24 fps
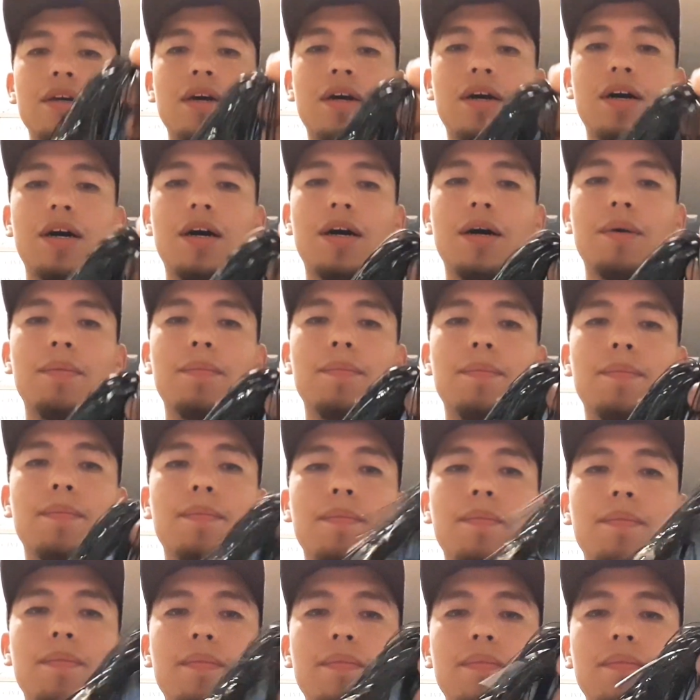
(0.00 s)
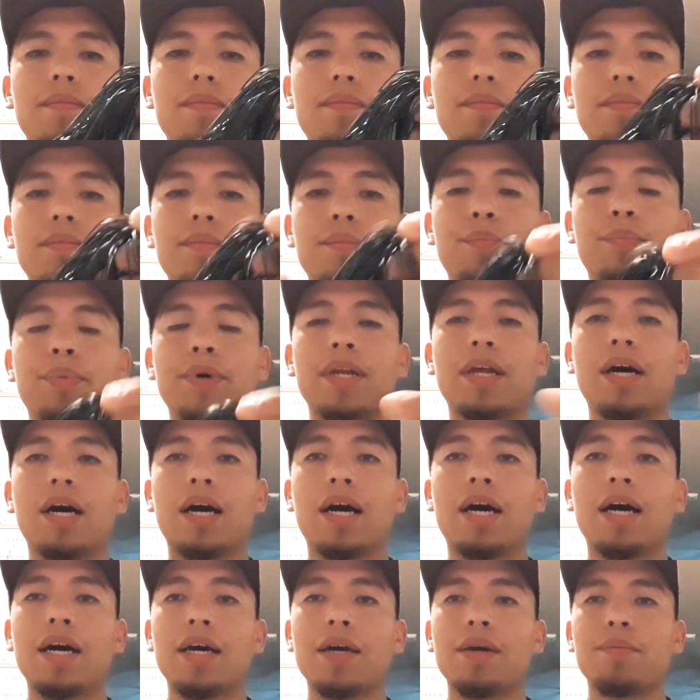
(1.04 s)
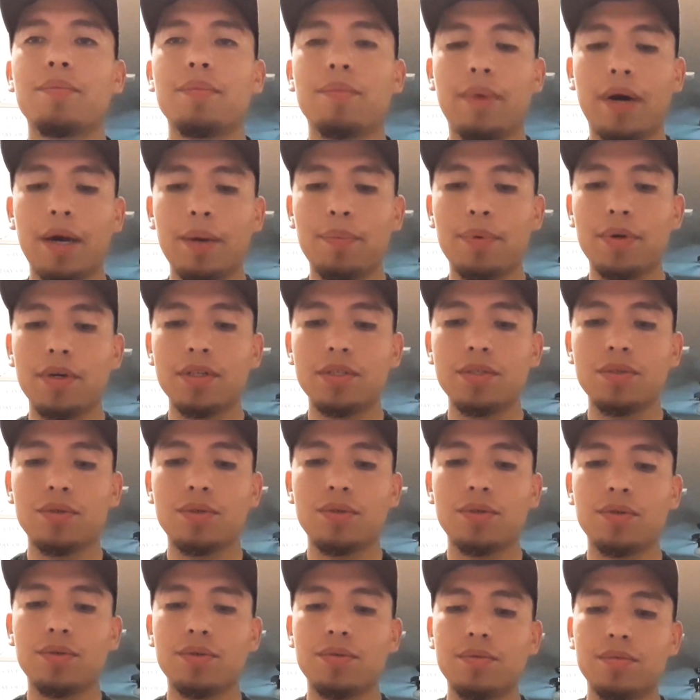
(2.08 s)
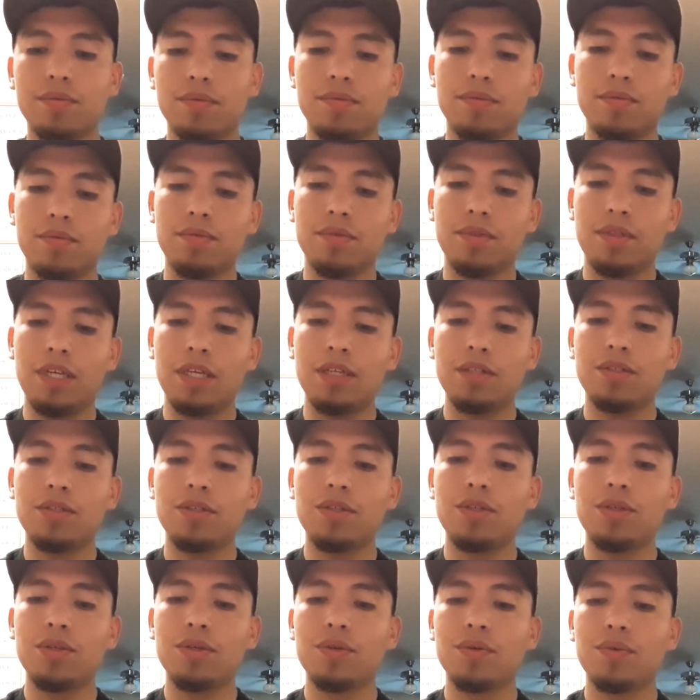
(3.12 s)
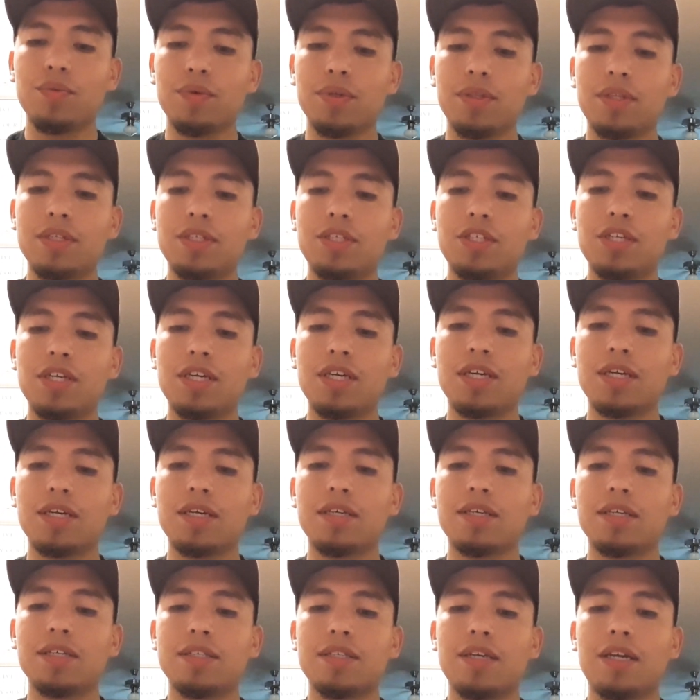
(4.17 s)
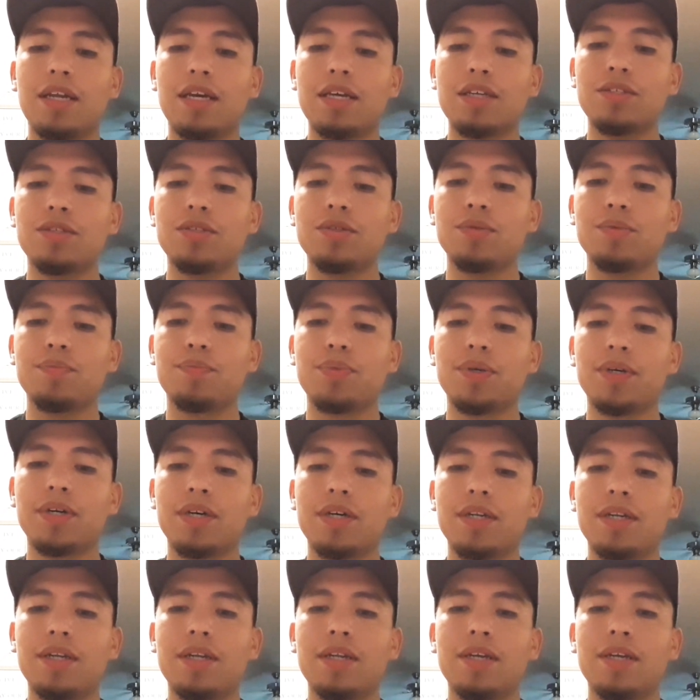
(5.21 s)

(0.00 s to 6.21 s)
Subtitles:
But my personal thing to do with the jig is I like to put